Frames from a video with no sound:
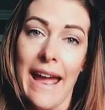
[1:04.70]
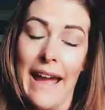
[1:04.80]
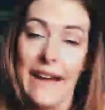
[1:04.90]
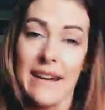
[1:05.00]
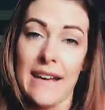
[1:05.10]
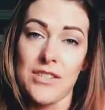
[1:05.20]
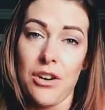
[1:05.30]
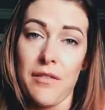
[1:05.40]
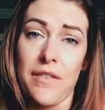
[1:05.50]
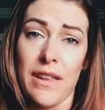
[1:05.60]
and I
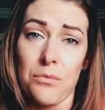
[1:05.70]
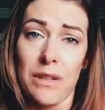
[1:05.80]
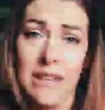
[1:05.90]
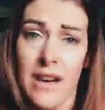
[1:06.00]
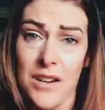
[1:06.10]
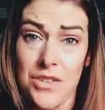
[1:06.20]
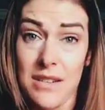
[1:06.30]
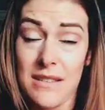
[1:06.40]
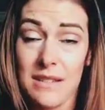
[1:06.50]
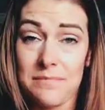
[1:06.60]
started feeling really
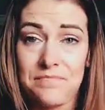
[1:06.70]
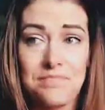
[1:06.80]
nauseous.